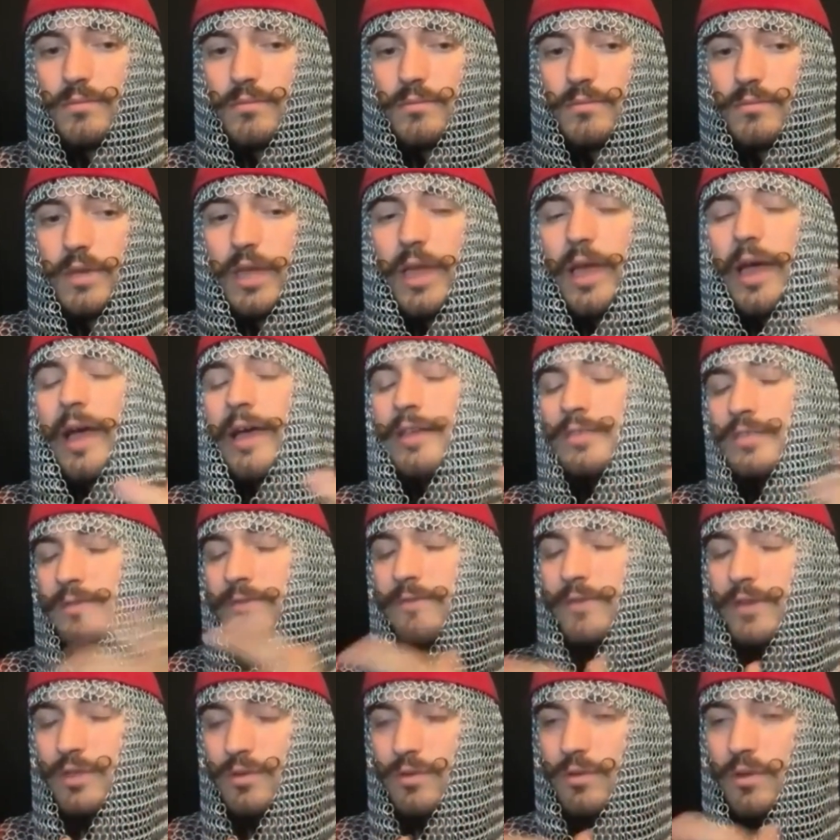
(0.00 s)
but yeah, as a
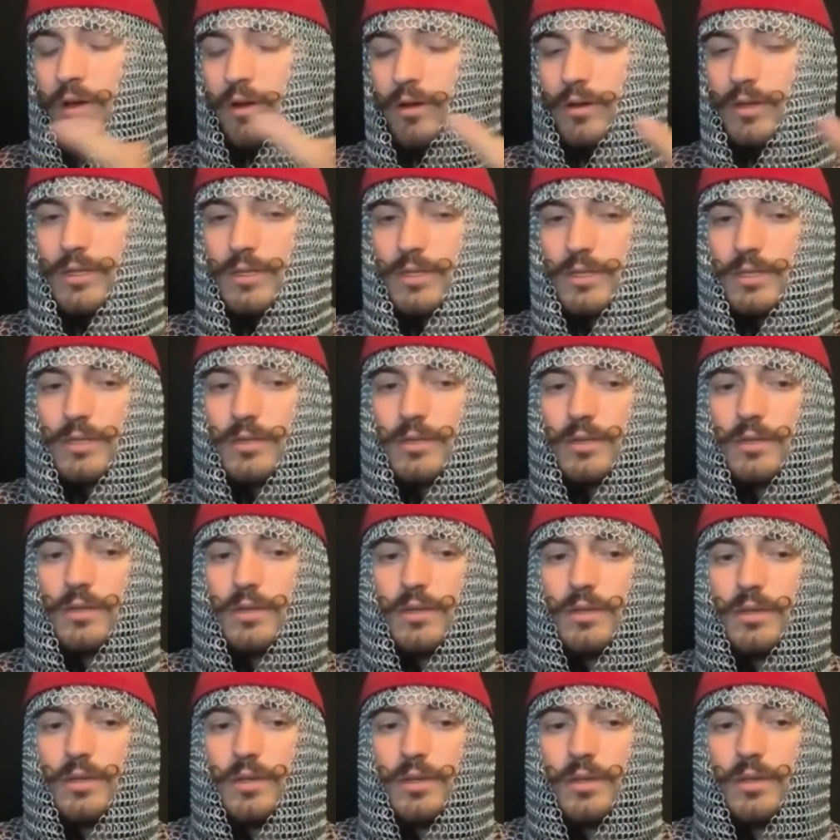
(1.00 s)
visual artist,
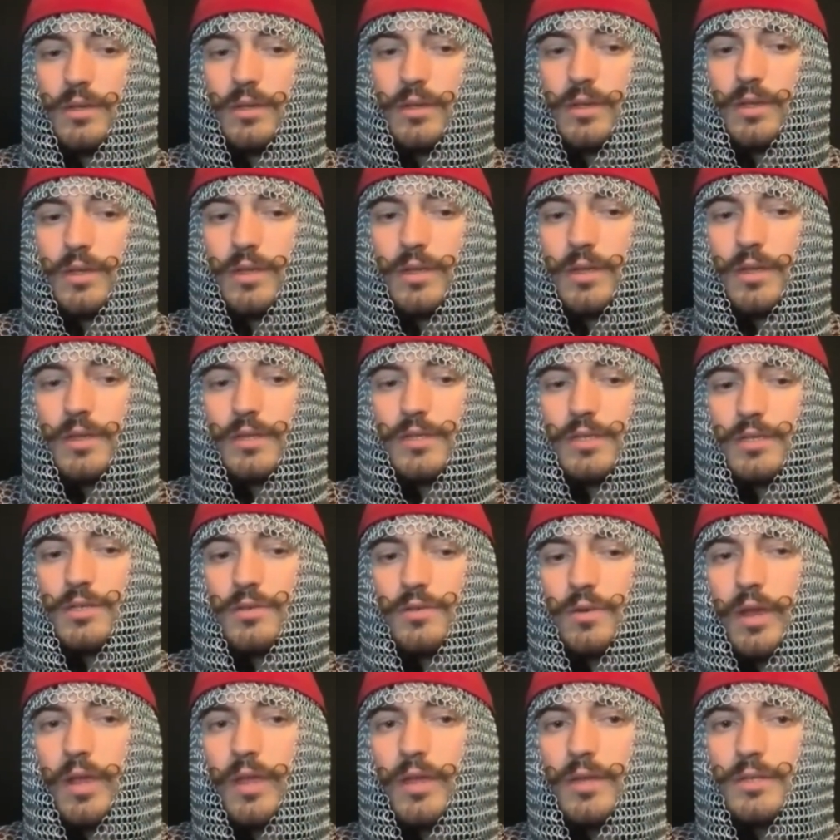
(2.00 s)
it's
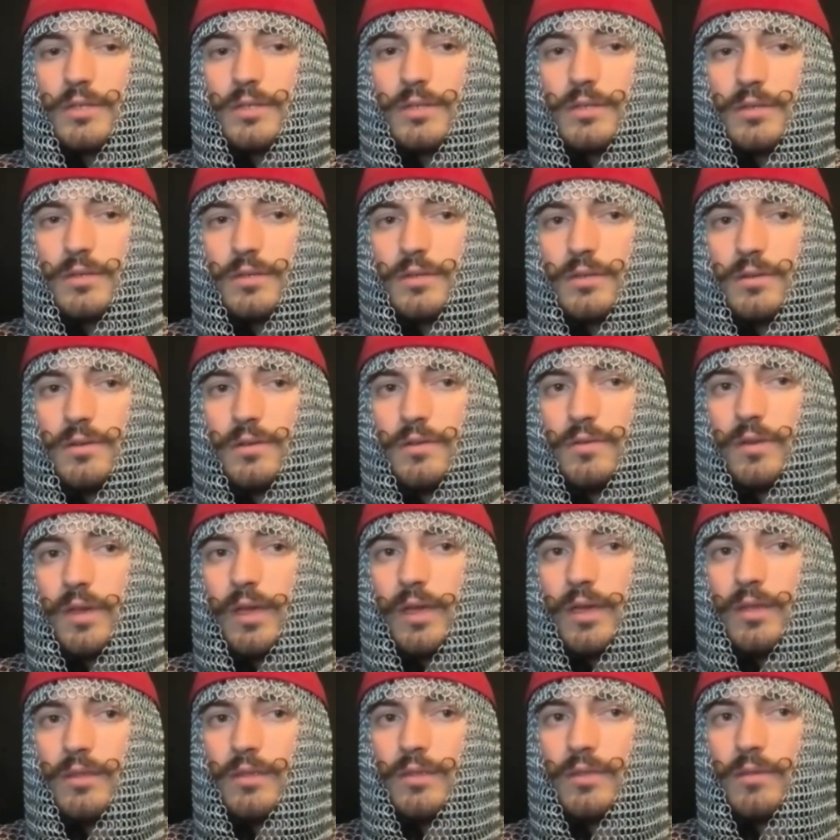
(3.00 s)
strange to
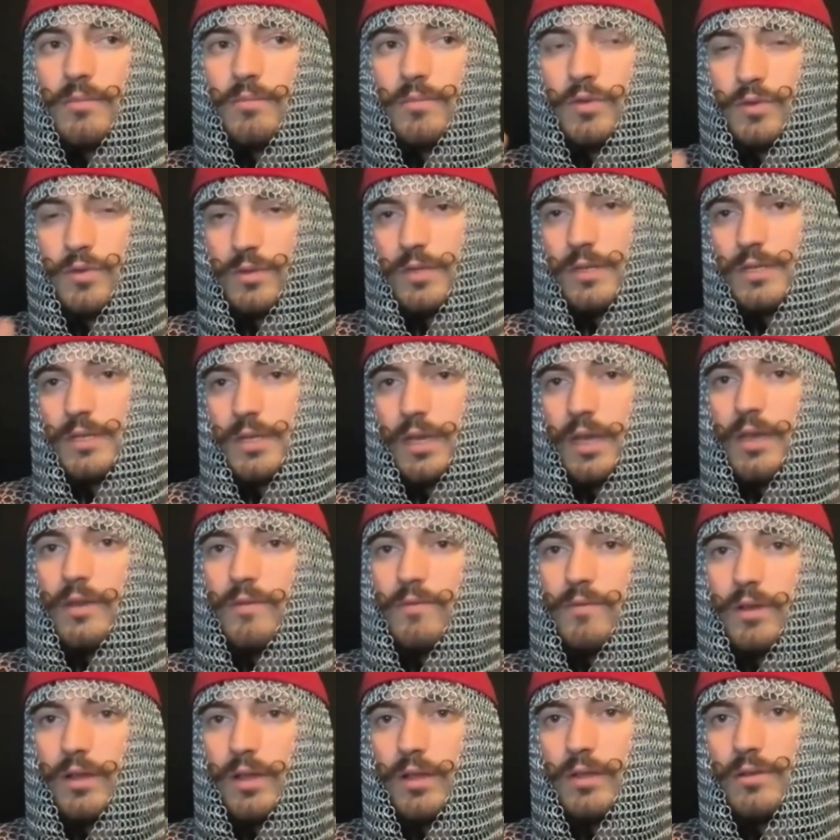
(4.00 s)
unite the music side
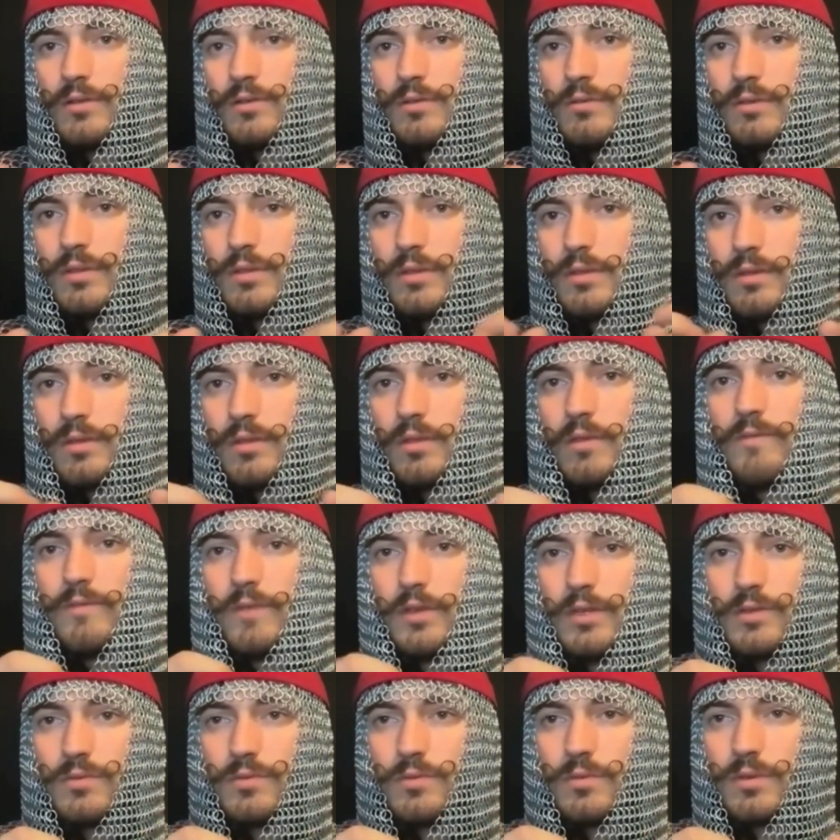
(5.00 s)
of what I do with the
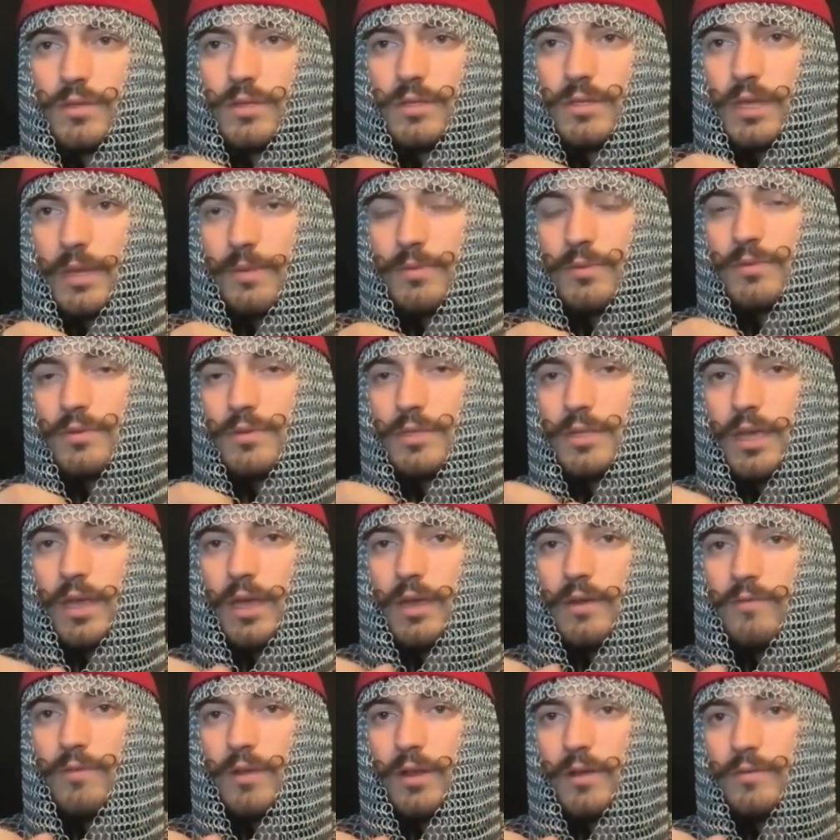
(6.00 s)
visual conceptual
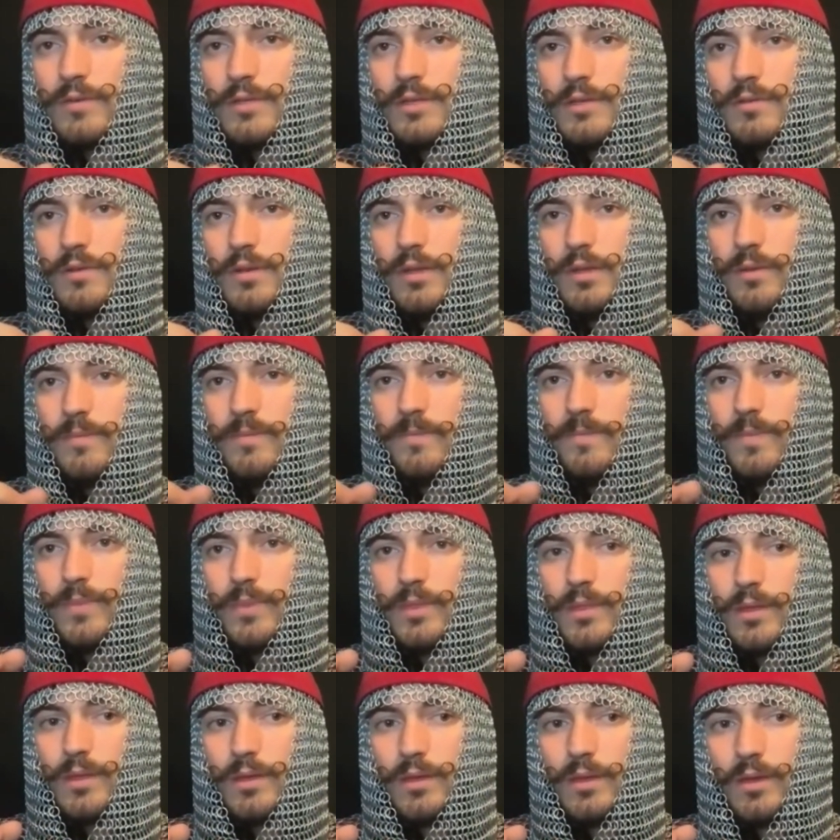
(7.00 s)
side of what I was doing.
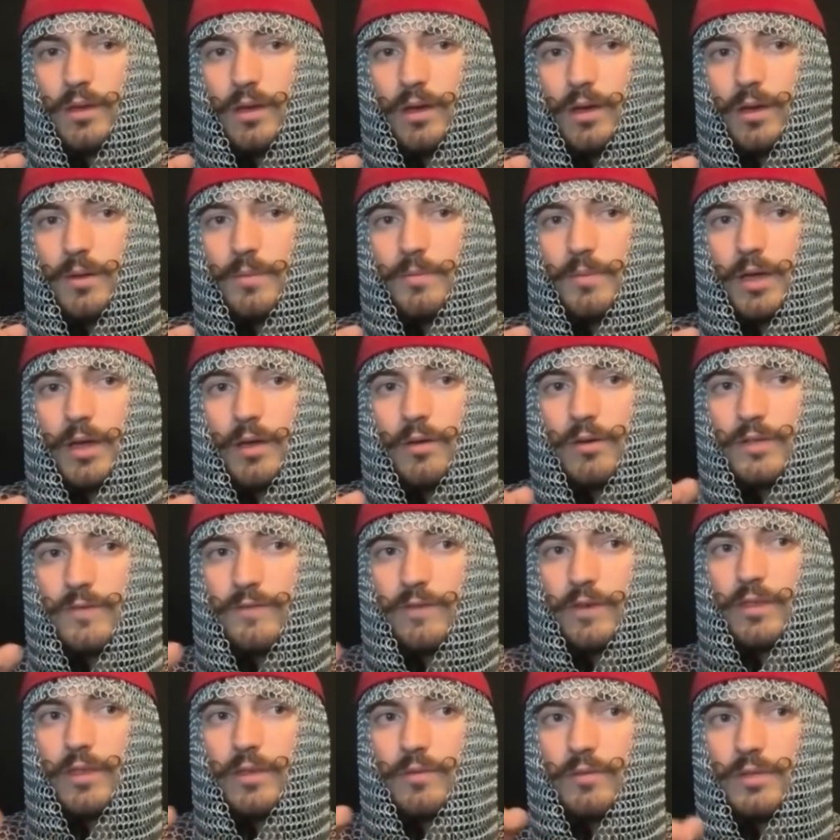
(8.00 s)
I always
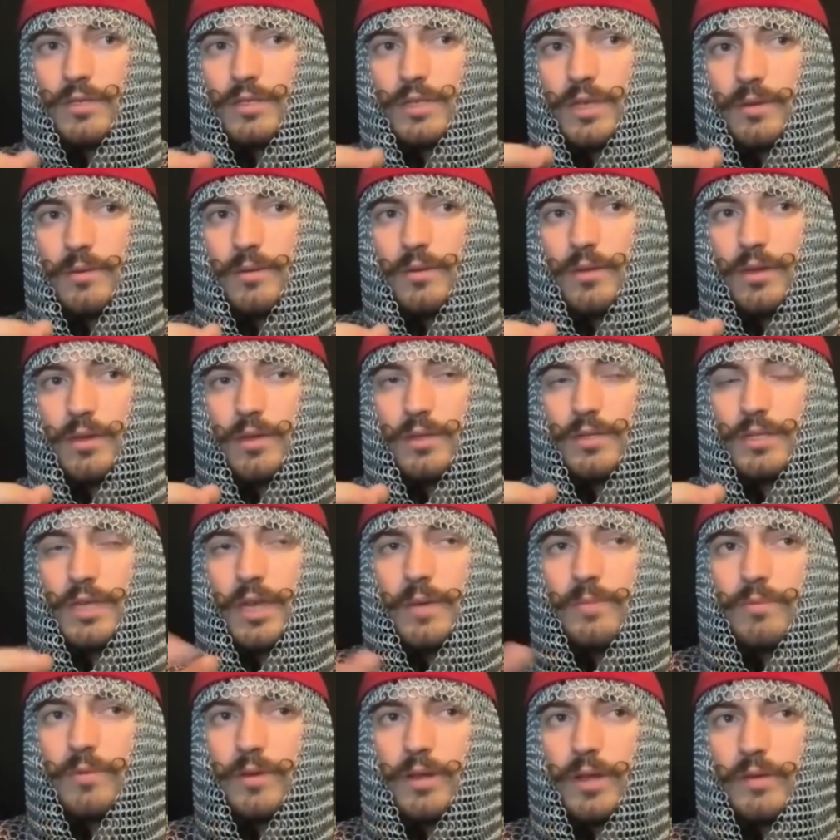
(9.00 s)
felt they were
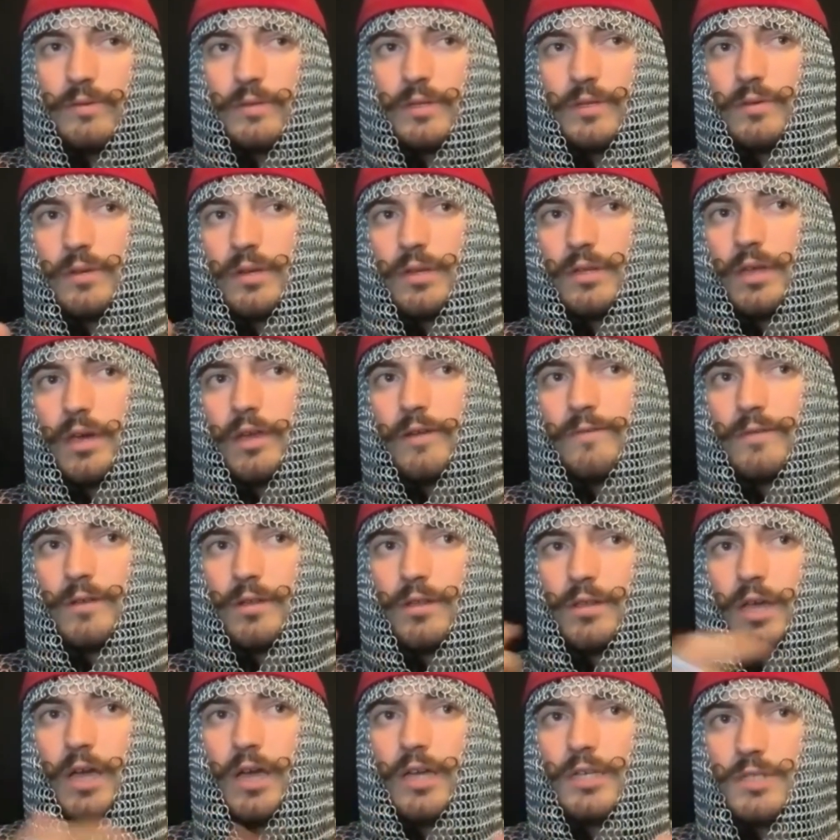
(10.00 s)
separate. I was doing a lot of
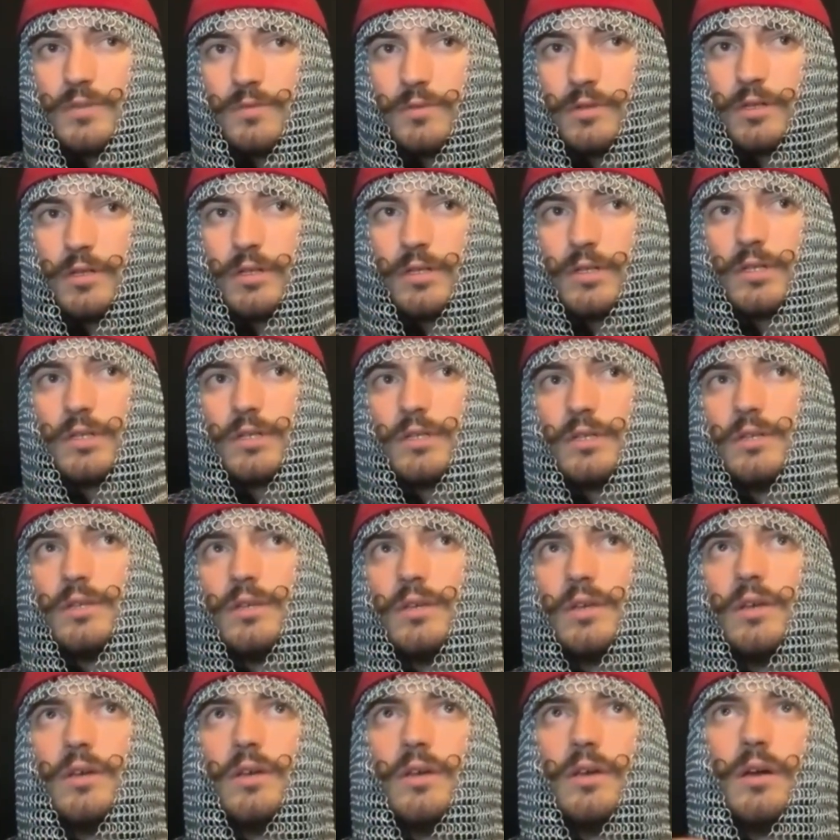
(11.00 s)
collage work,
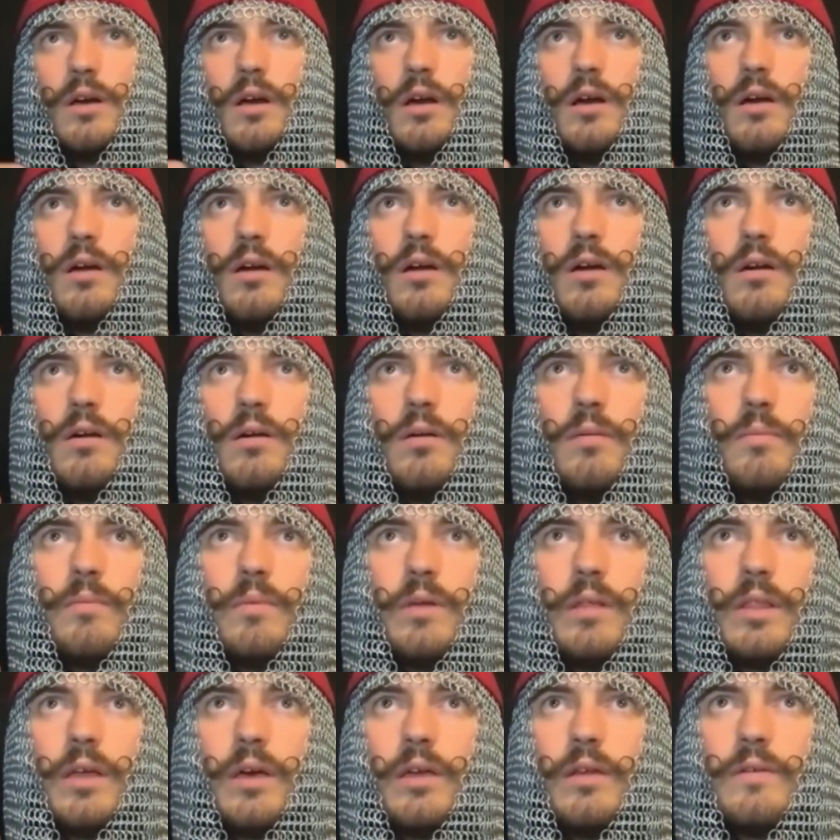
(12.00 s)
a
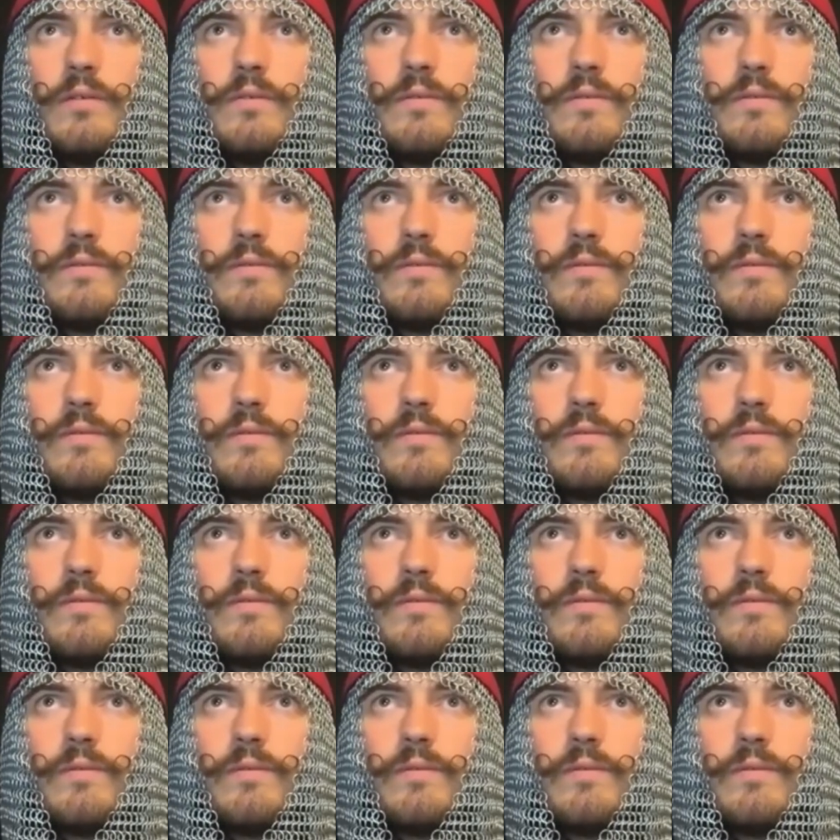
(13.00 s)
lot of